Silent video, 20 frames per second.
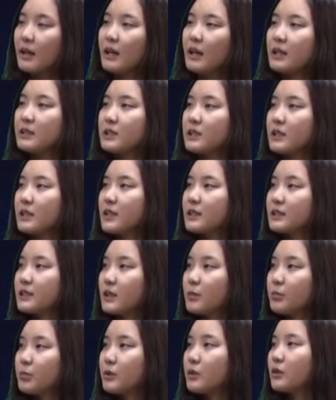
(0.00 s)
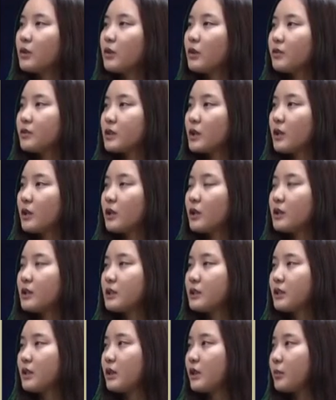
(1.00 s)
As an example of
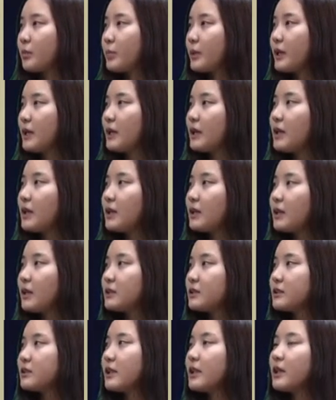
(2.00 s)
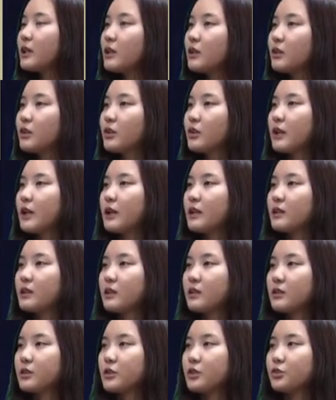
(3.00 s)
targeted therapy, let's take a look at
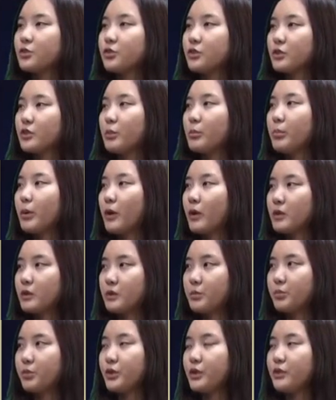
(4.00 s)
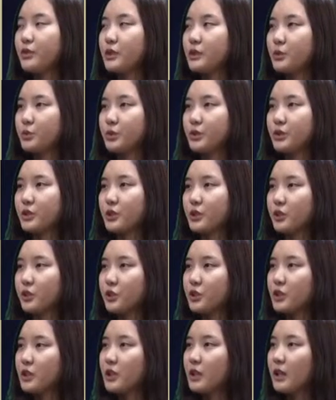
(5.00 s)
Dr. Junseong Park's previous
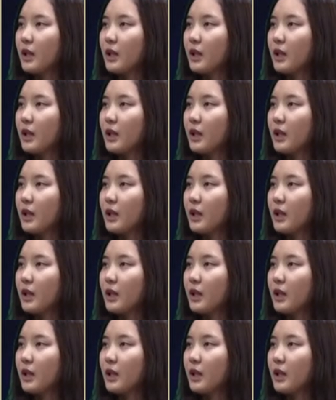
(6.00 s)
research.